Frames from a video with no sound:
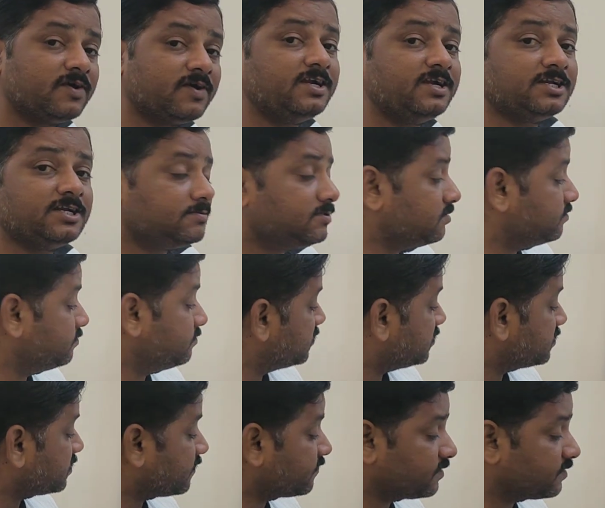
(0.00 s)
5 times
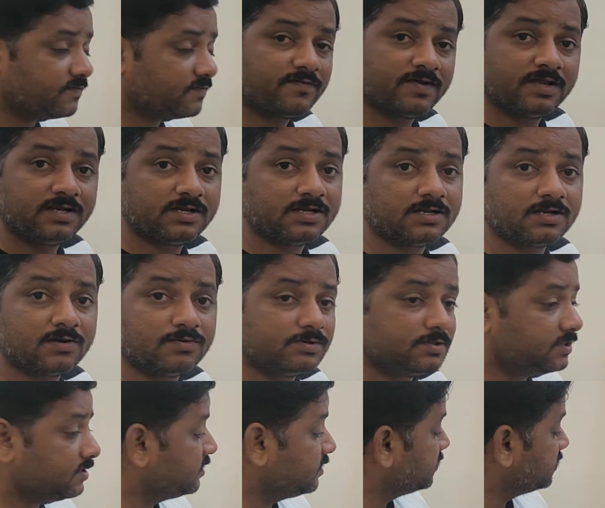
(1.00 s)
because after 5
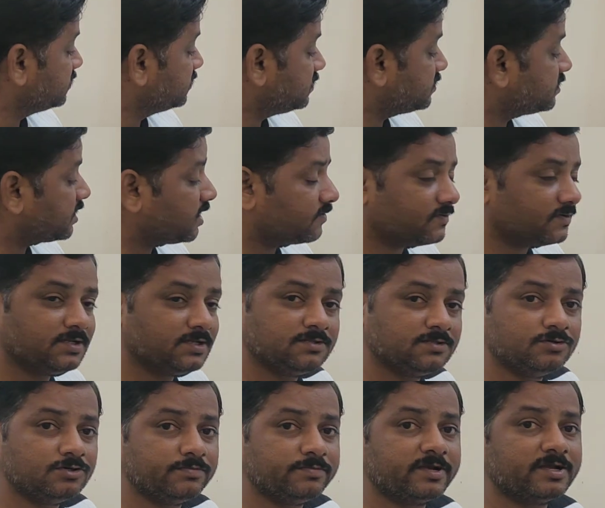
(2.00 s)
counts, this R1 is
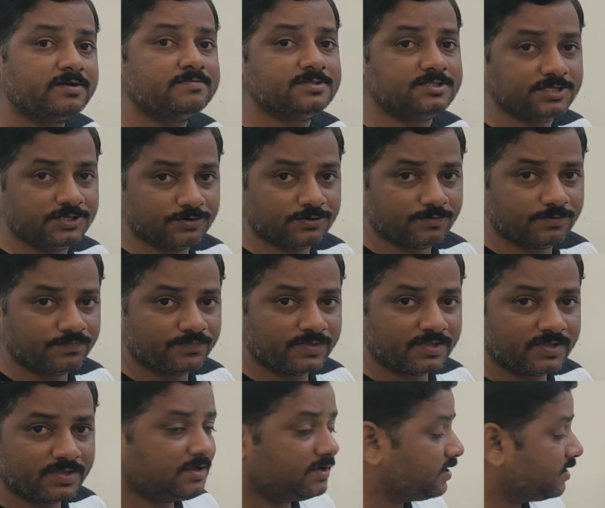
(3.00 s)
going to become 0
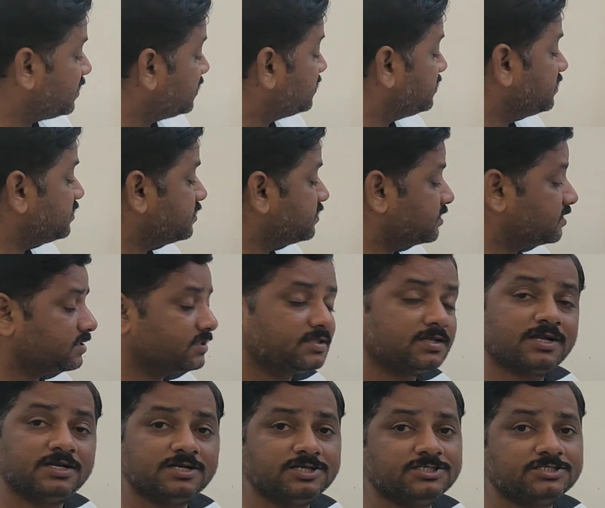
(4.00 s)
and this
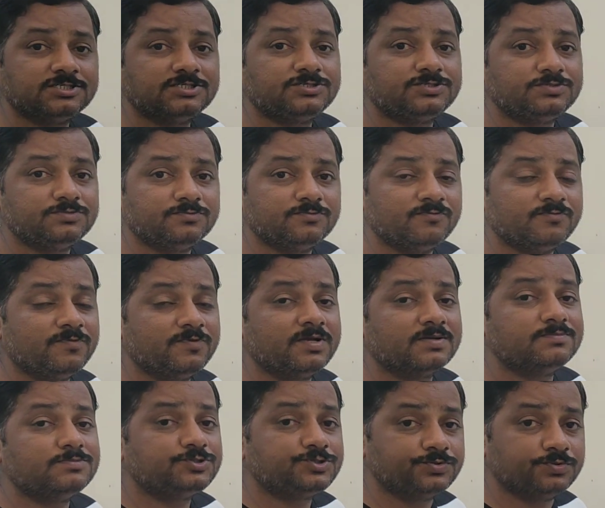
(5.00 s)
condition
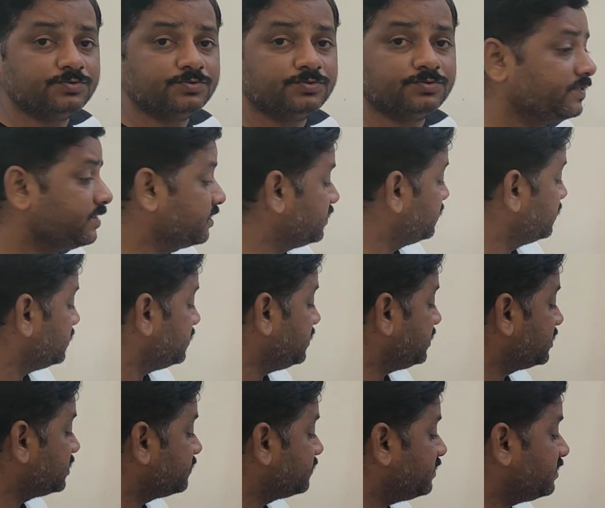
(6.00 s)
become true.
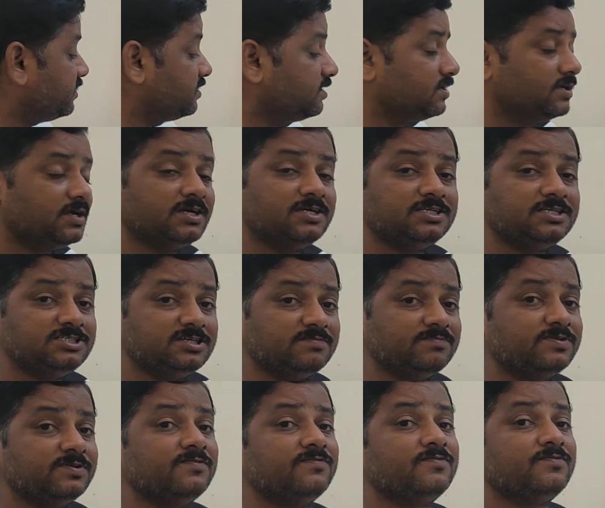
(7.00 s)
Decrement and
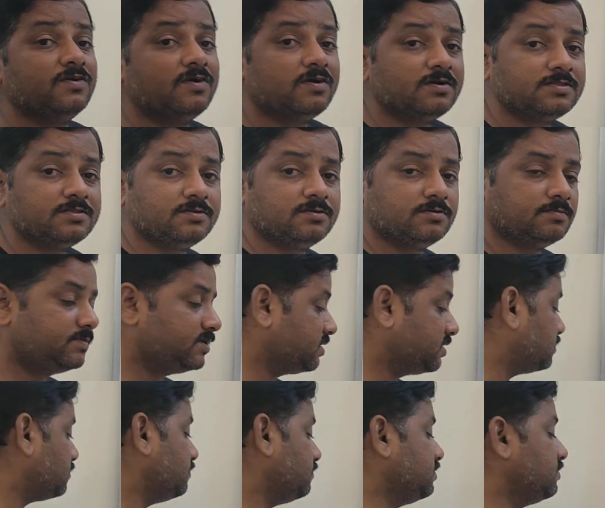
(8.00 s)
jump if not 0,
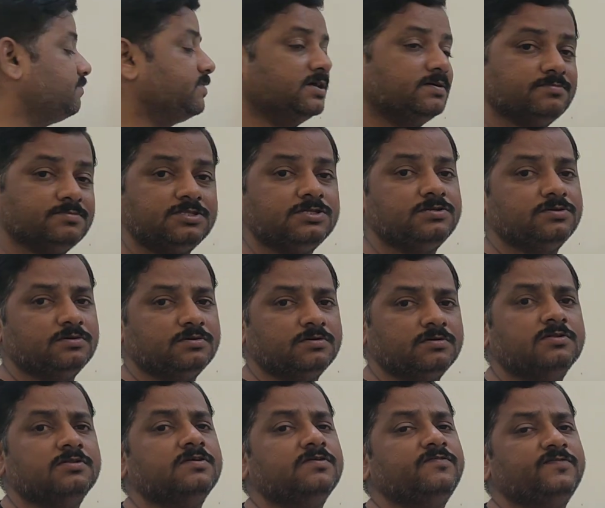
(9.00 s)
but now it becomes
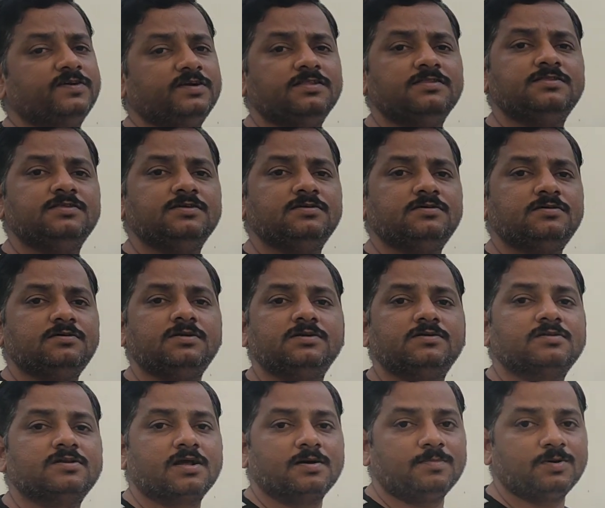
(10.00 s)
0. If it is 0, it
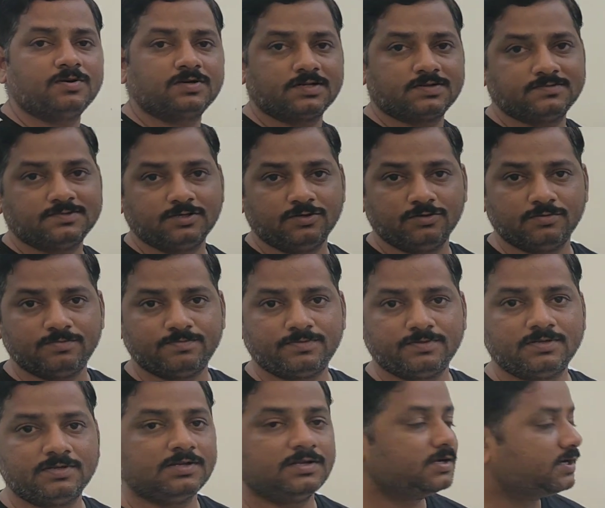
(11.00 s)
will come out of the loop.
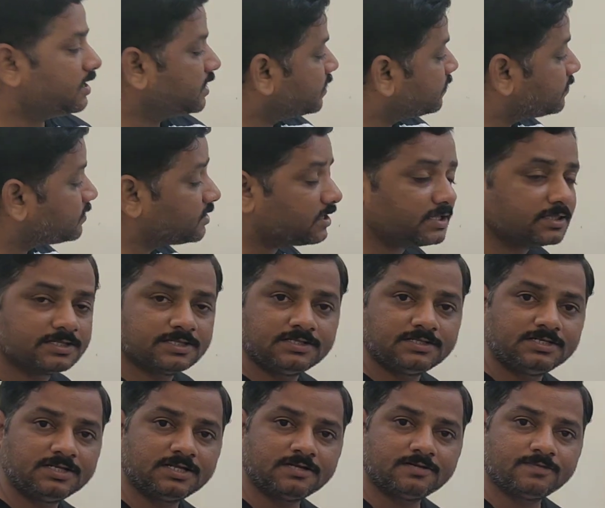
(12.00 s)
And our task
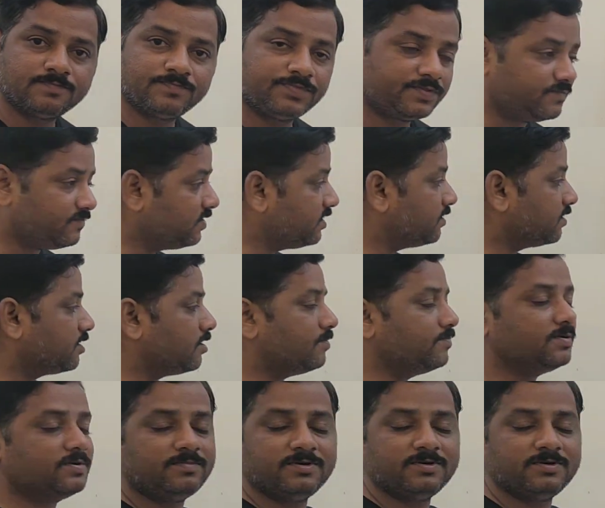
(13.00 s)
is done. We have
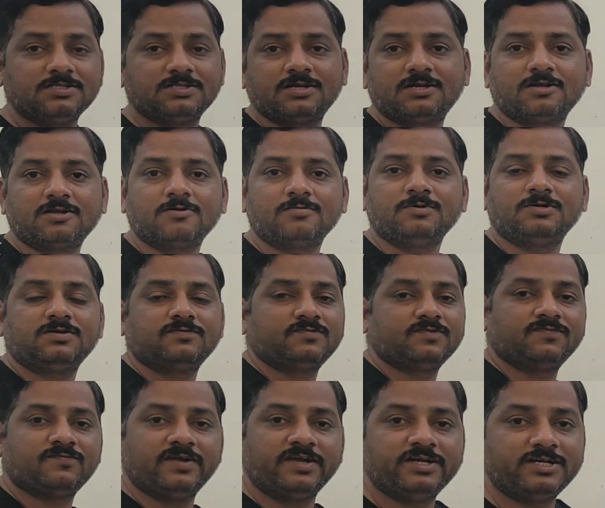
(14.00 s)
complemented that accumulator
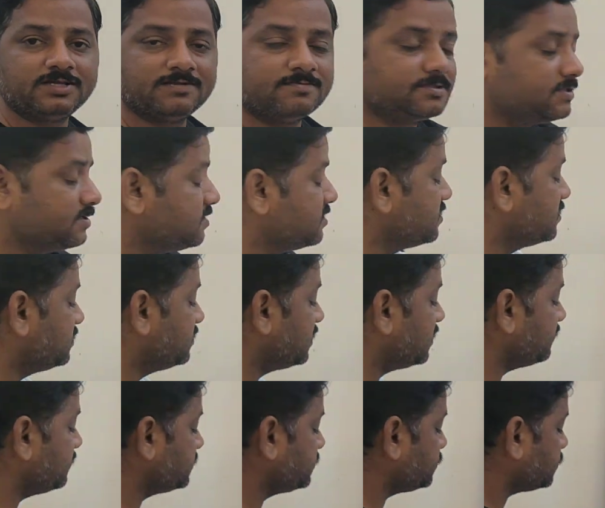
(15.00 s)
for 5 times.
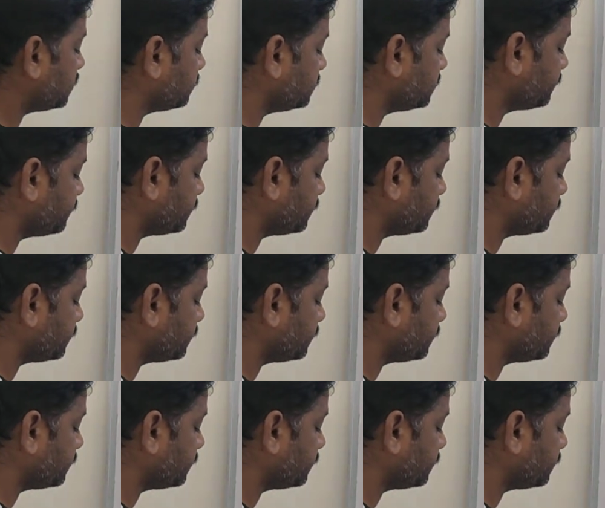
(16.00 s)
Then I will stop